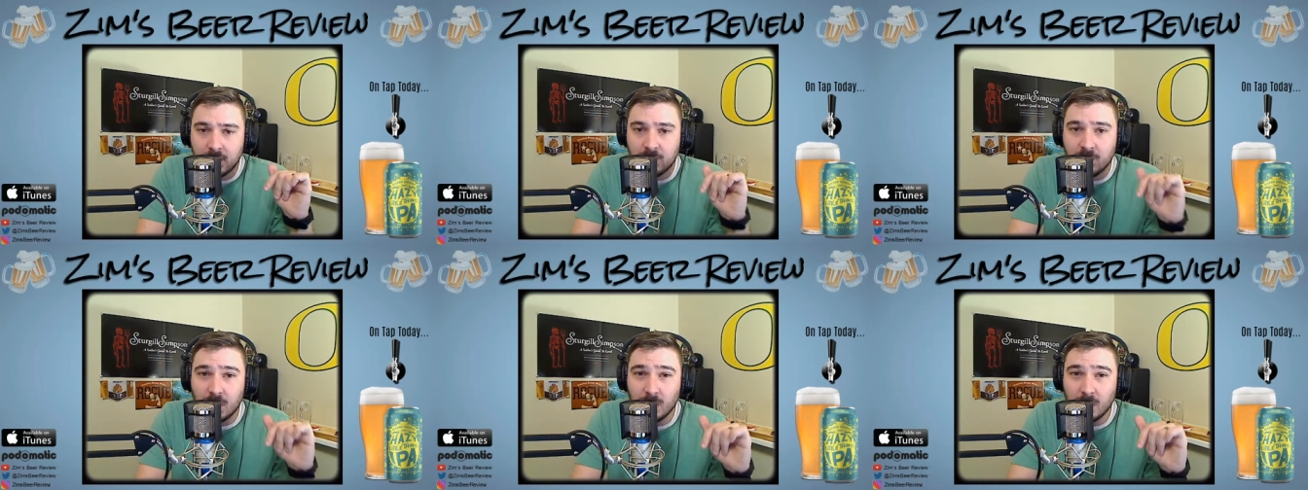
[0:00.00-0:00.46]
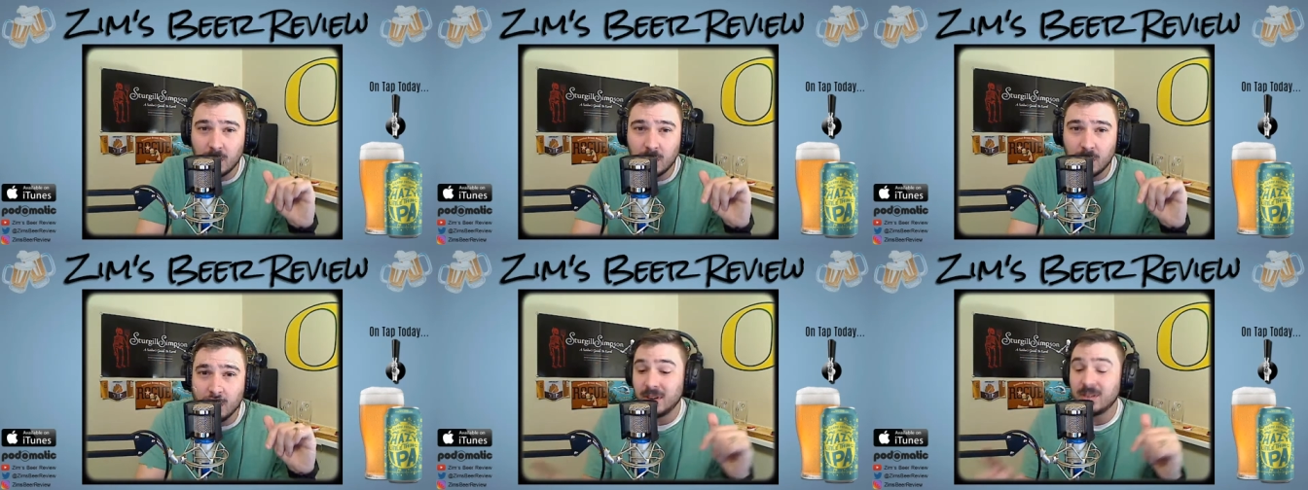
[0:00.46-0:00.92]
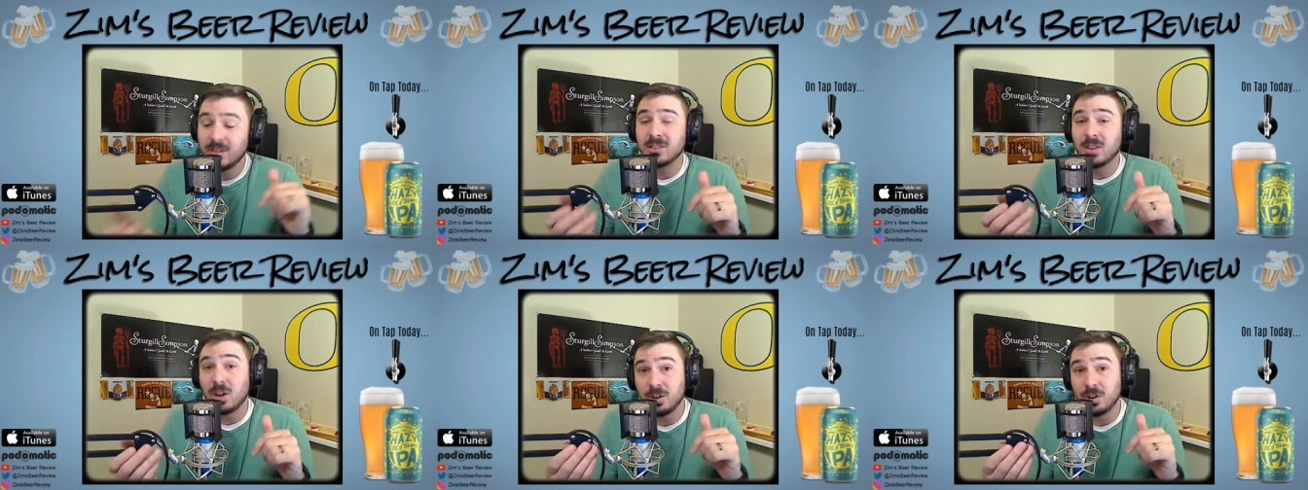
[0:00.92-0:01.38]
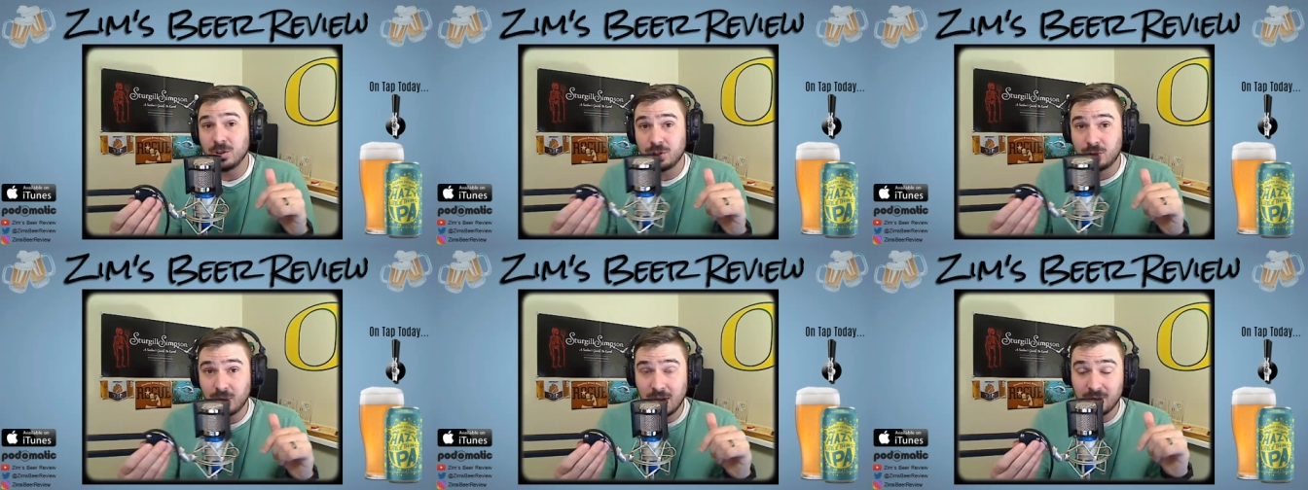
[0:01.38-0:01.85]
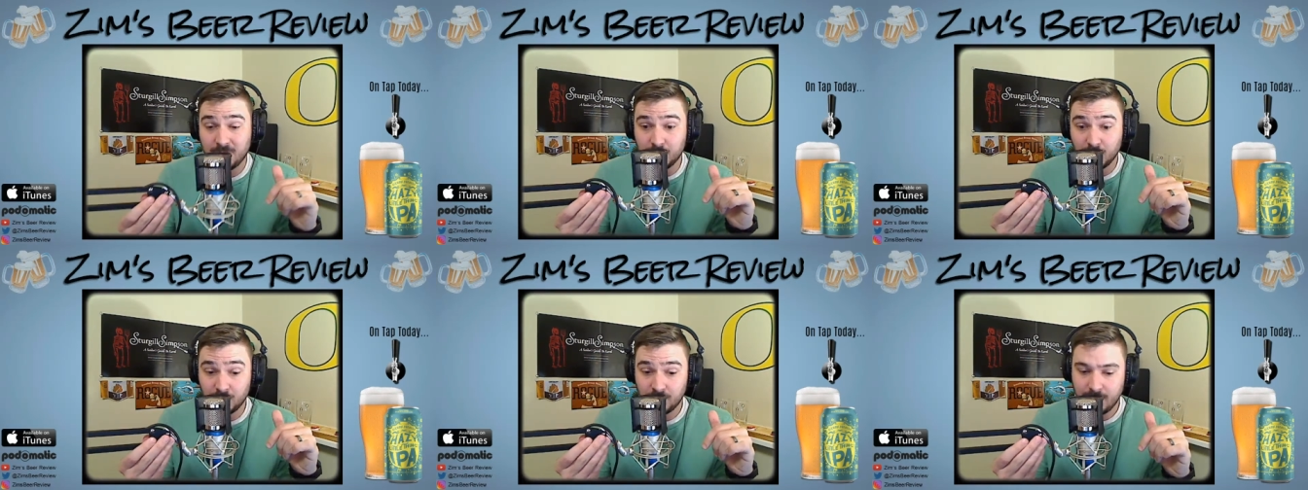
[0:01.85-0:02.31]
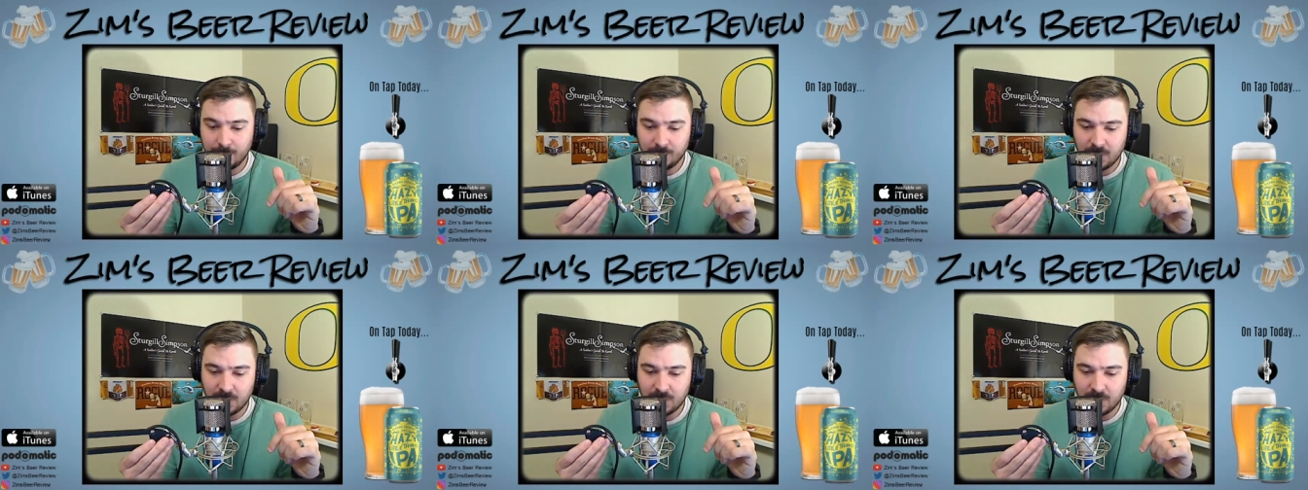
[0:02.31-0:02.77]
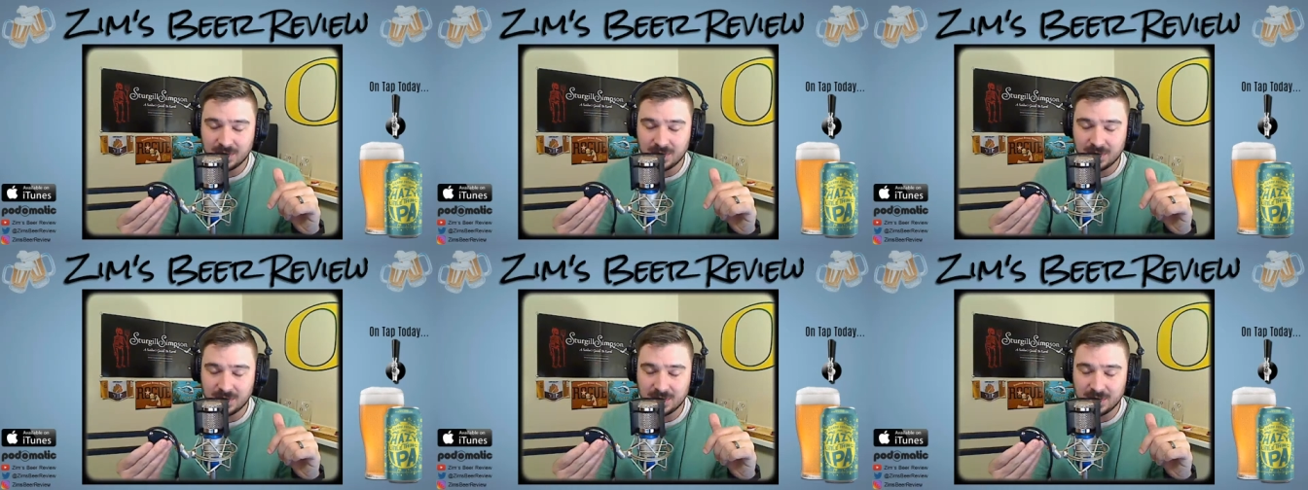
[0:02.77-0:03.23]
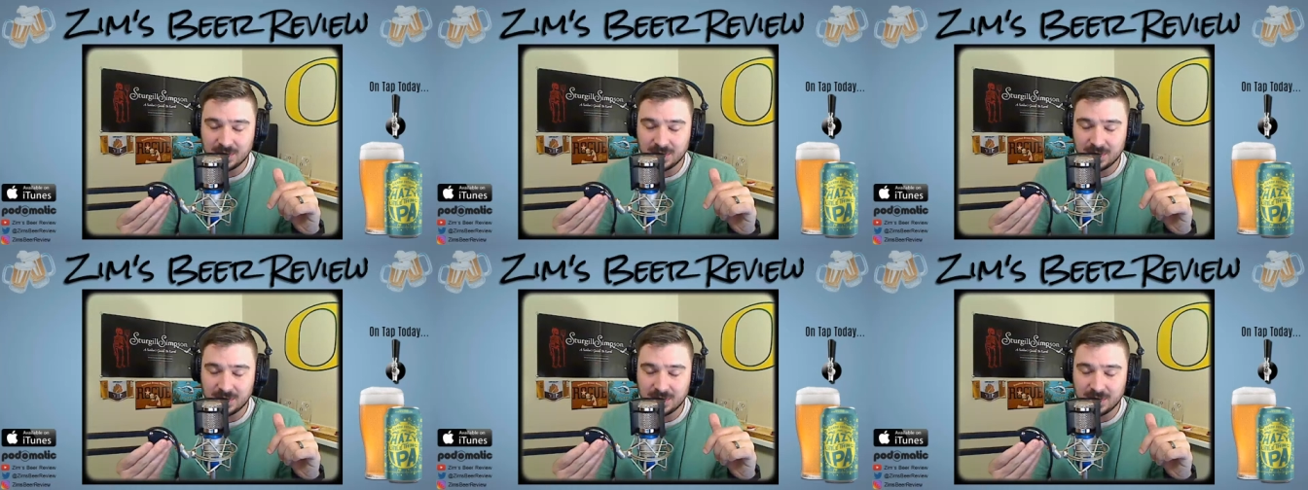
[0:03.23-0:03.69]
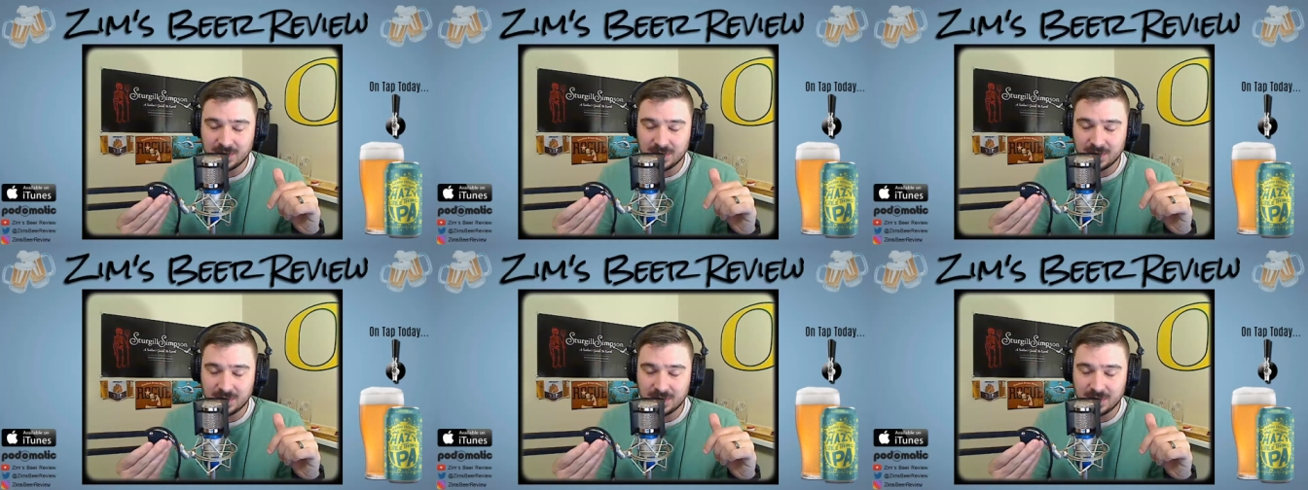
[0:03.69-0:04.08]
from a very large craft brewery, Sierra Nevada.